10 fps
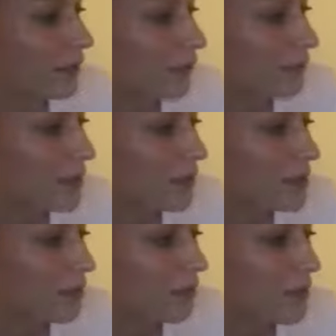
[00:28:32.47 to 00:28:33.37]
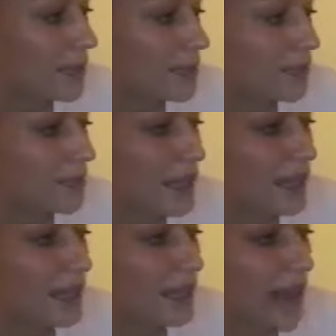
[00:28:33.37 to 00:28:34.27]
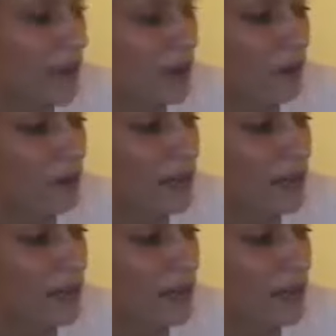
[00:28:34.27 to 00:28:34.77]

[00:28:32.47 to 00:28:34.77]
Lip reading: pinched off a piece of chicken and offered